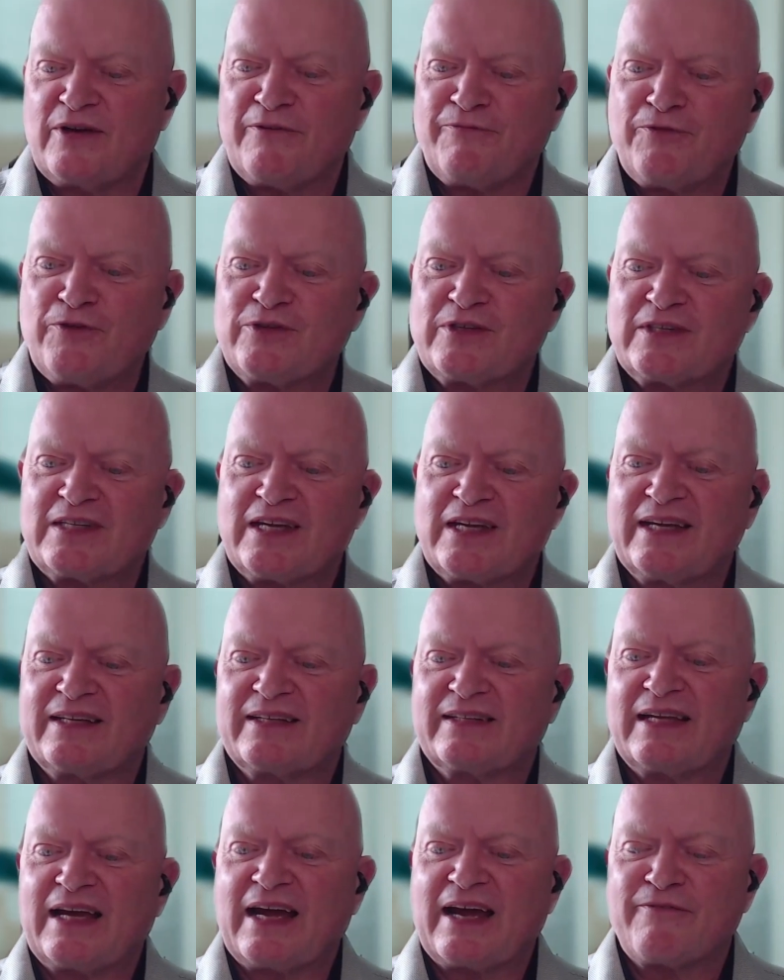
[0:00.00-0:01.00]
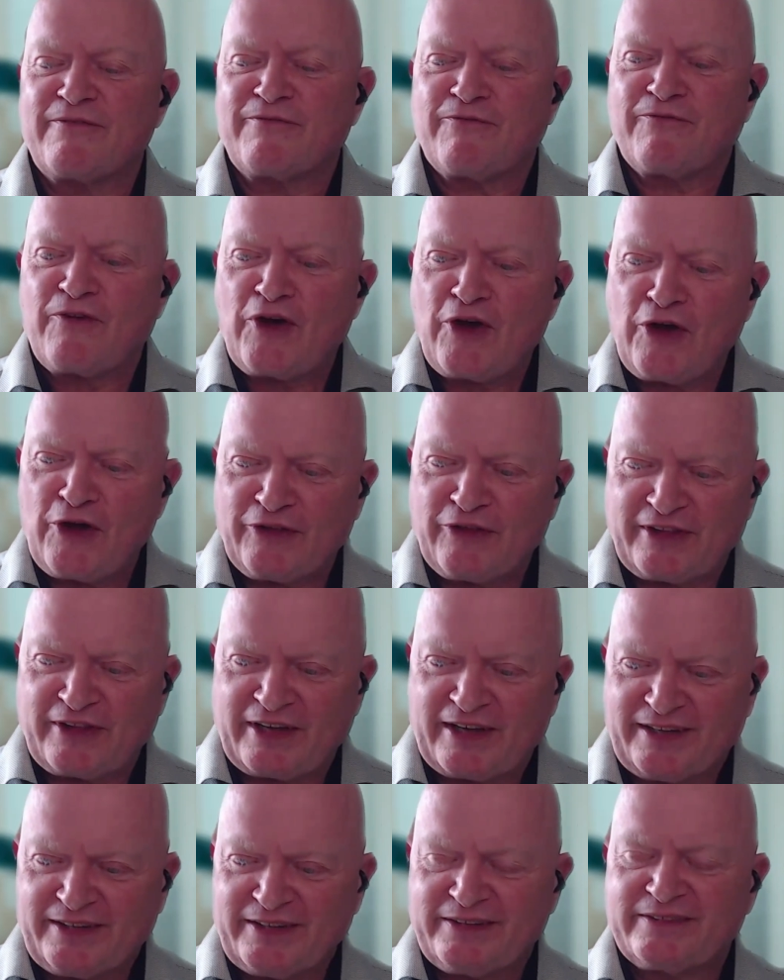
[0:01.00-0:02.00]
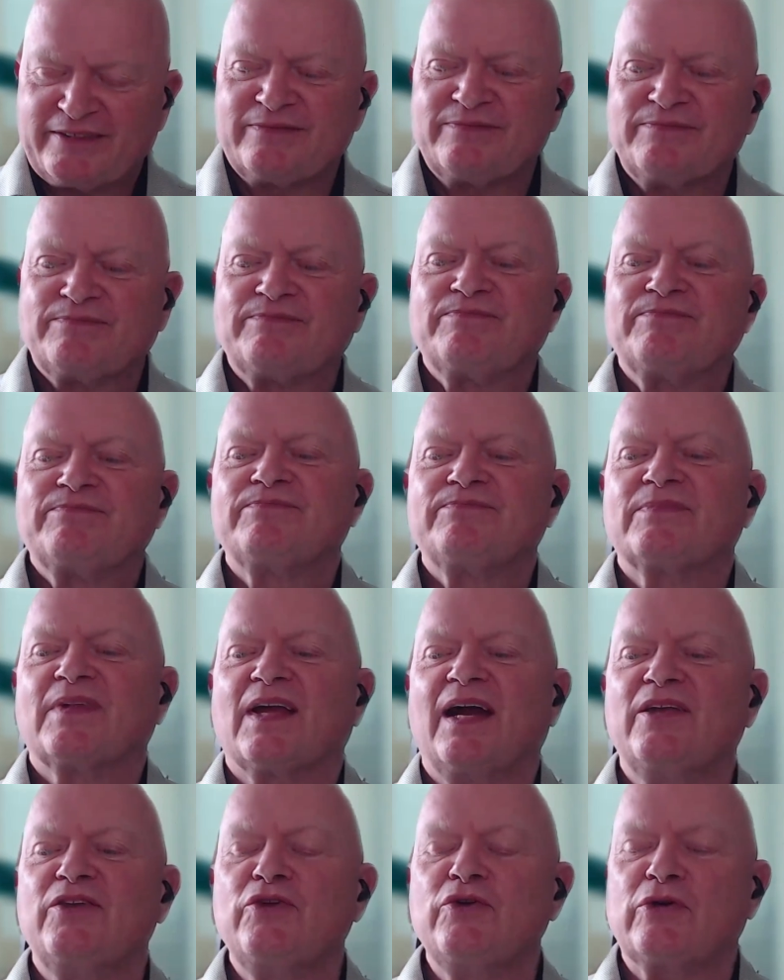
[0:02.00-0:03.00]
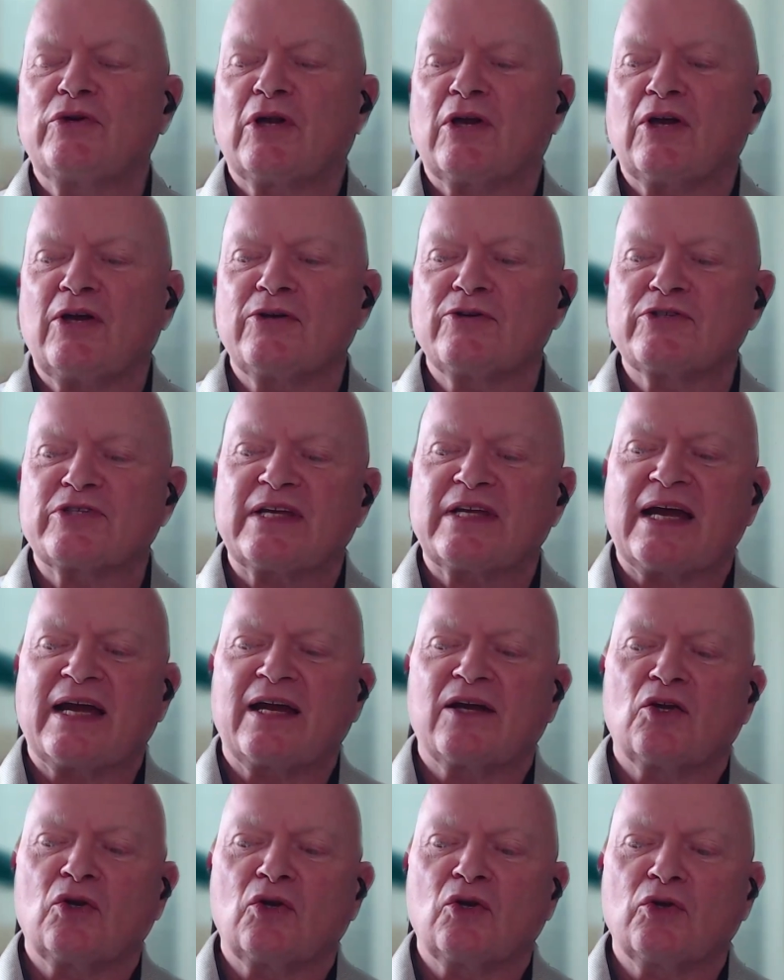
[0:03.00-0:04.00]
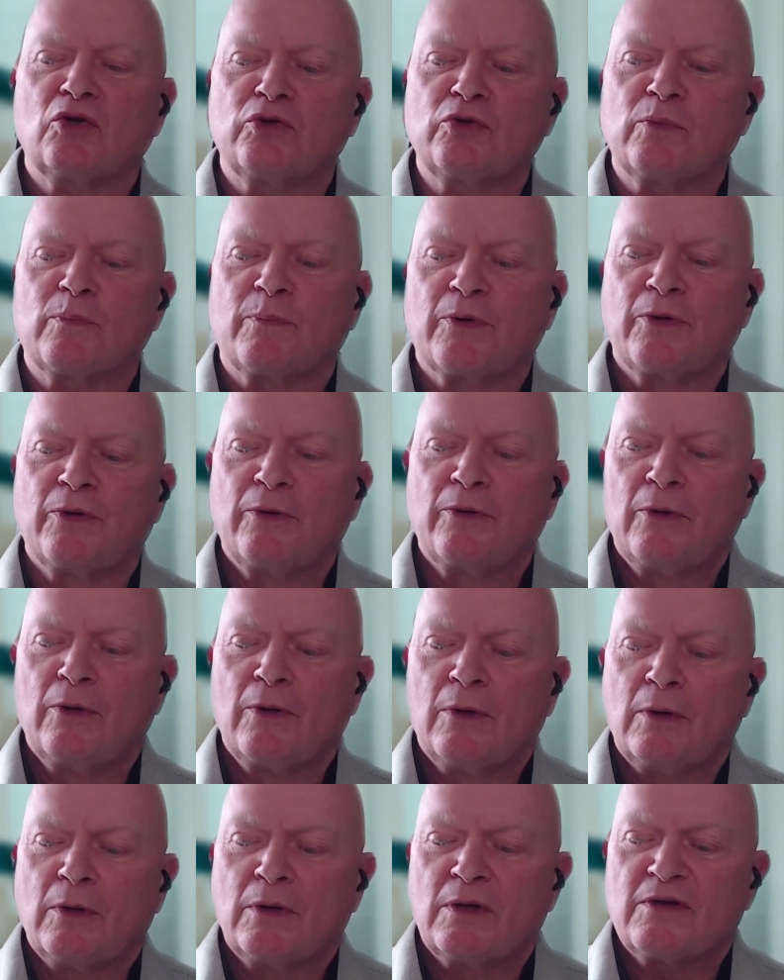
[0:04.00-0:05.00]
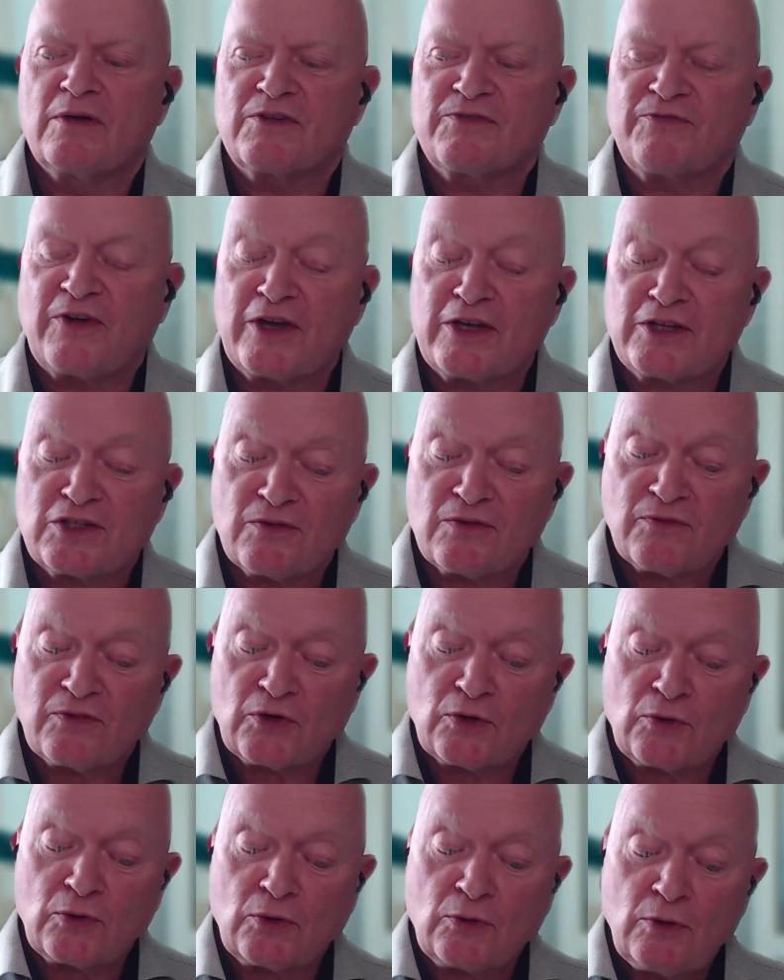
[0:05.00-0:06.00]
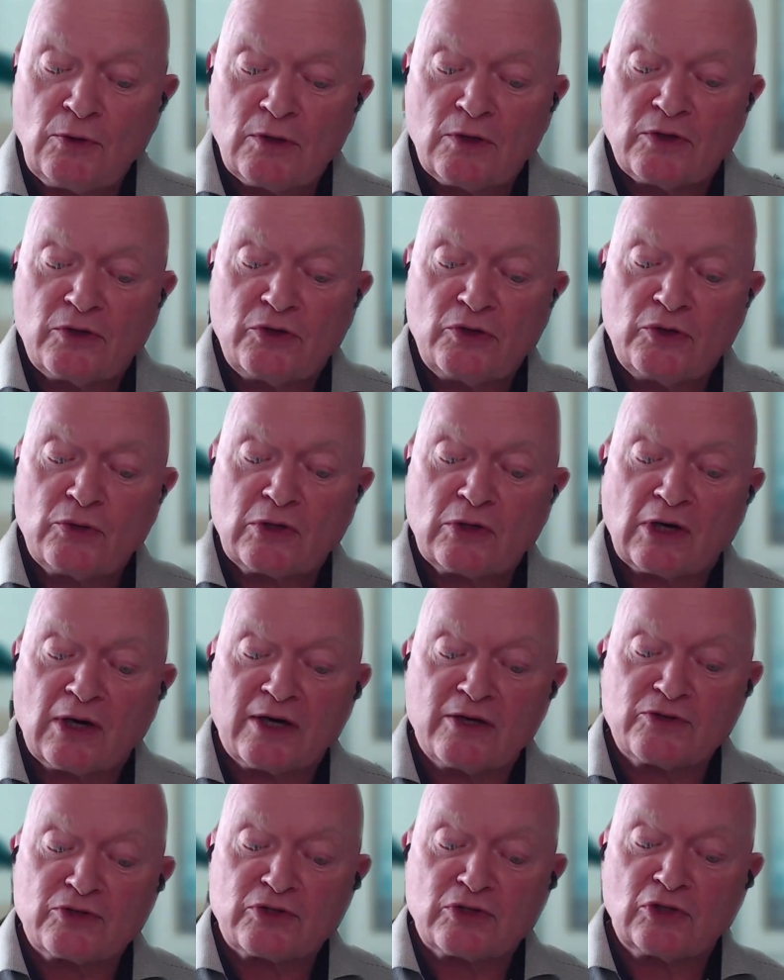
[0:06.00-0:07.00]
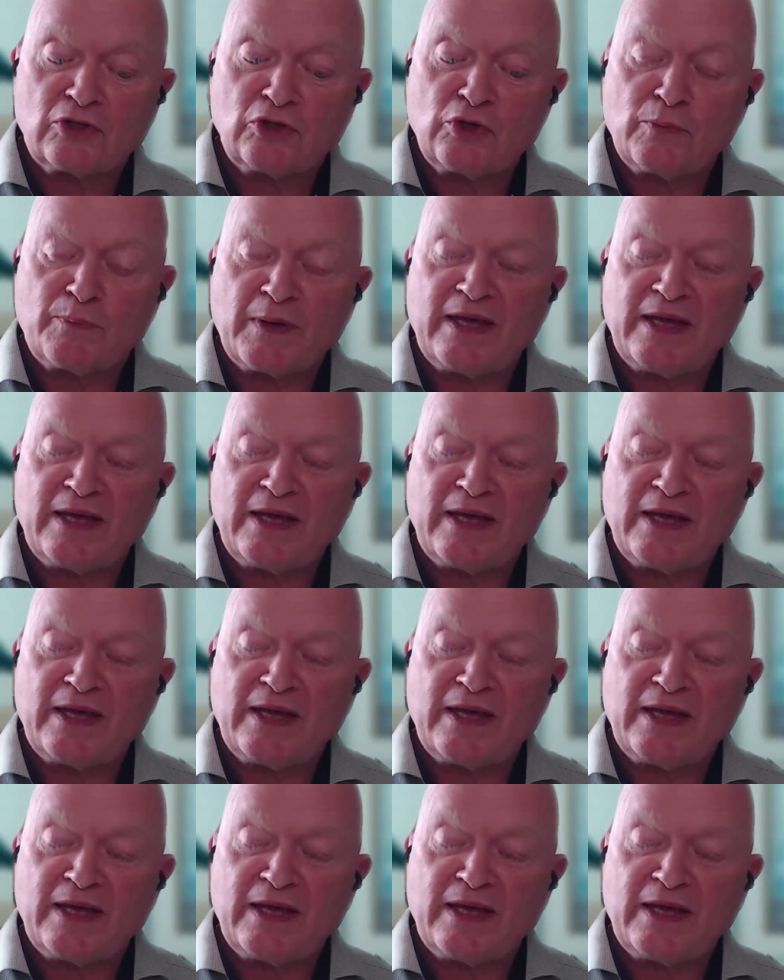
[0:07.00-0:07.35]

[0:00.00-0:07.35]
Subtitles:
if you take that further and you close that loop, first of all, you close the loop